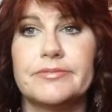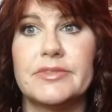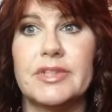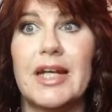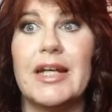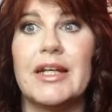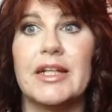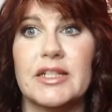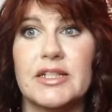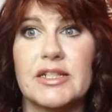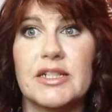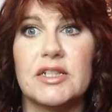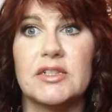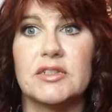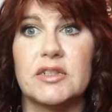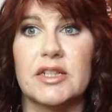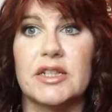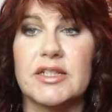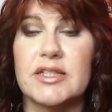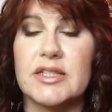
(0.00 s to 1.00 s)
I can tell,
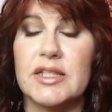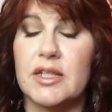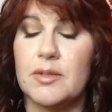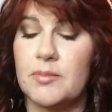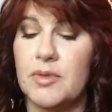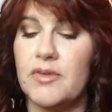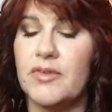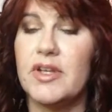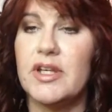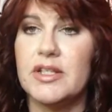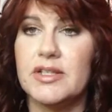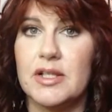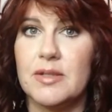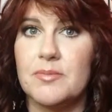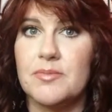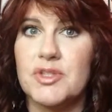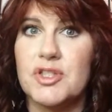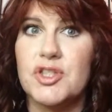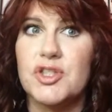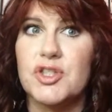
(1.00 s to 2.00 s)
I can see it in my face, and
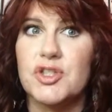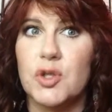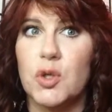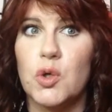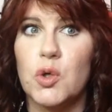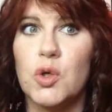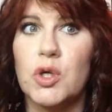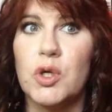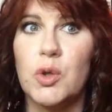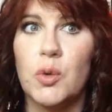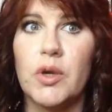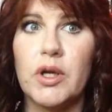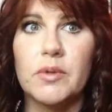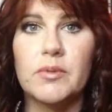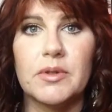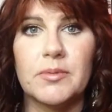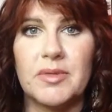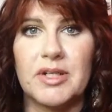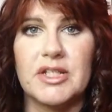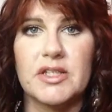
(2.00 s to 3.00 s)
I'm so annoyed
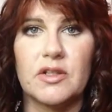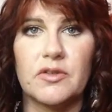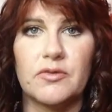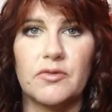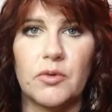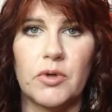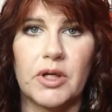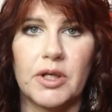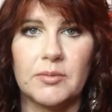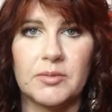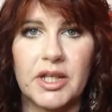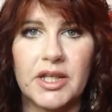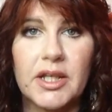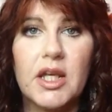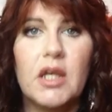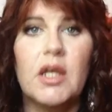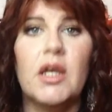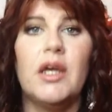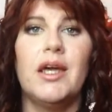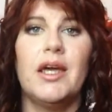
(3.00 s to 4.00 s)
with myself for it. I'm like,
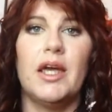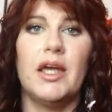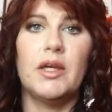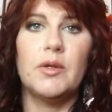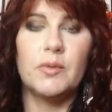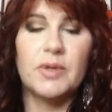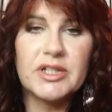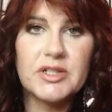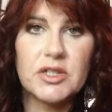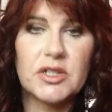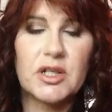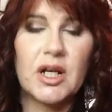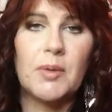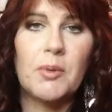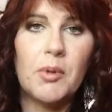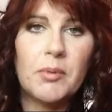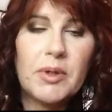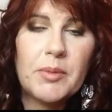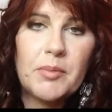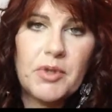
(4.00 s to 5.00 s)
hey, Winter, how
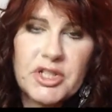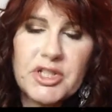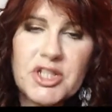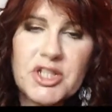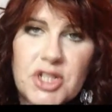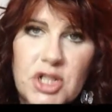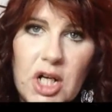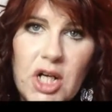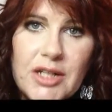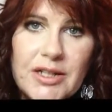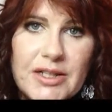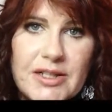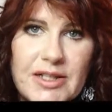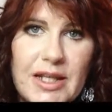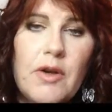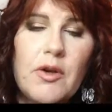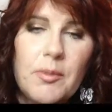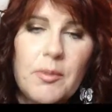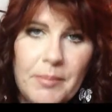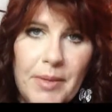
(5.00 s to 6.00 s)
about we put the chocolate
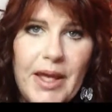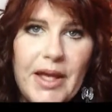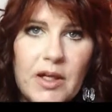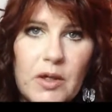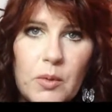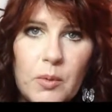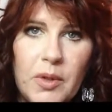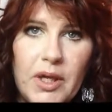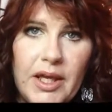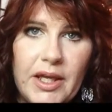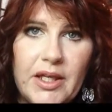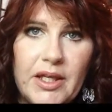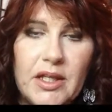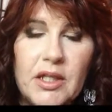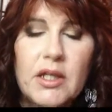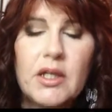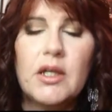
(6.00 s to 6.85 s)
down and back away?